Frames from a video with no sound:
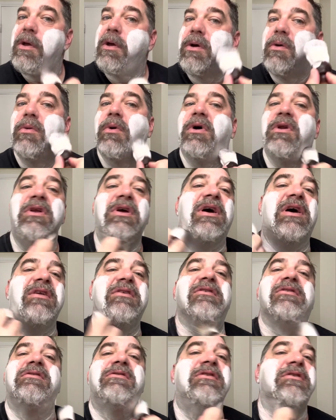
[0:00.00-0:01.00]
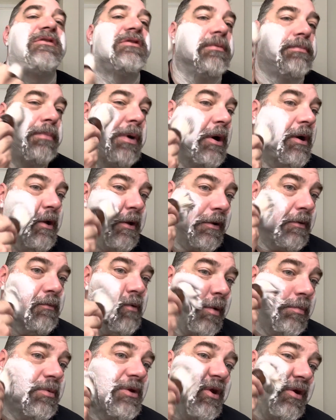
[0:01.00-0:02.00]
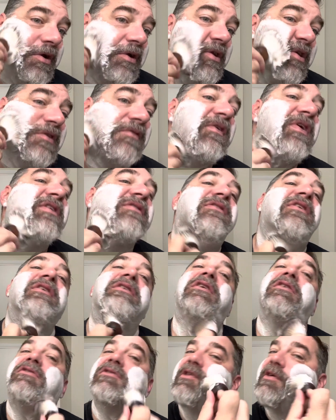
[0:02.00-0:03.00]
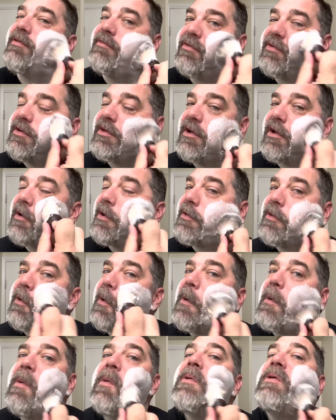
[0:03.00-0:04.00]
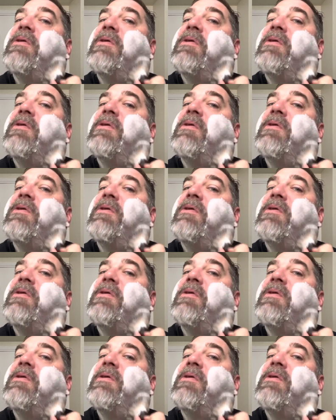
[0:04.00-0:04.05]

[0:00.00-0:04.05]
one guy just took the puck and rubbed it on his face like a shave stick. So,